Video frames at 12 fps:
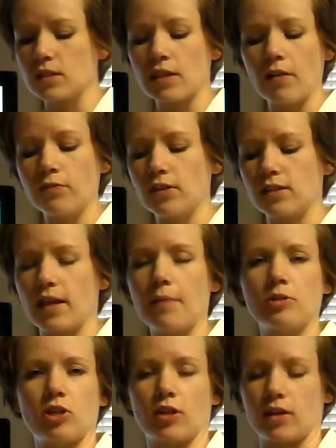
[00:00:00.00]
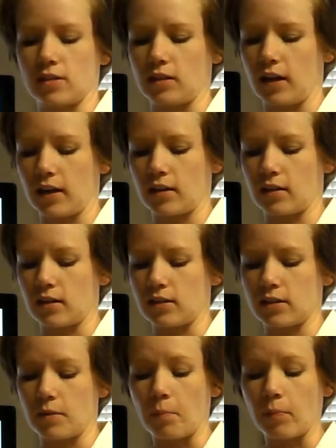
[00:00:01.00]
self-deception is like this.